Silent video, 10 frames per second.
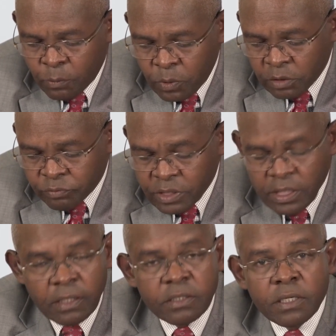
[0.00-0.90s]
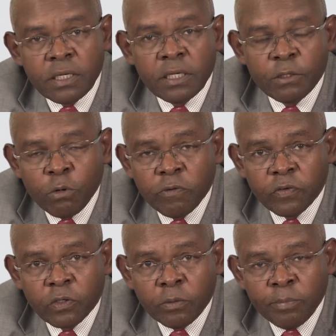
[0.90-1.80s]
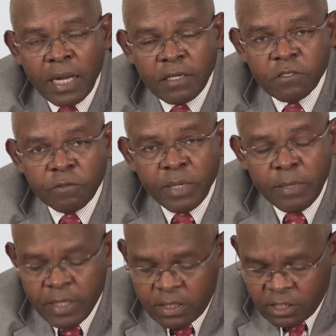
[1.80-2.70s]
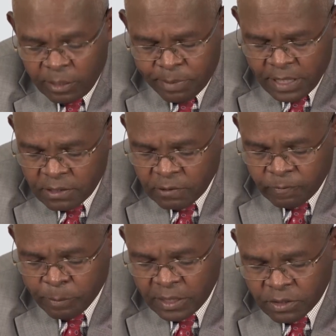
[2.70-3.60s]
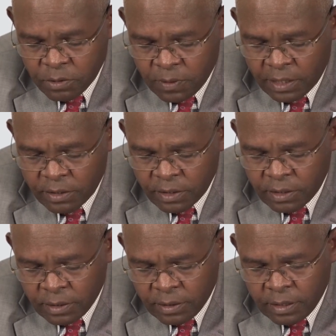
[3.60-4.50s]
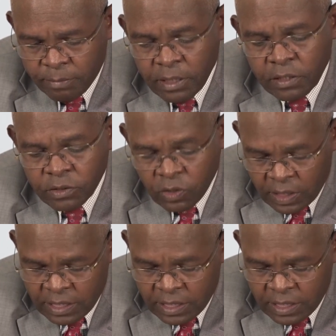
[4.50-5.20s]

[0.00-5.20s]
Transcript: will result in an overall balance of payment surplus of about $200 million.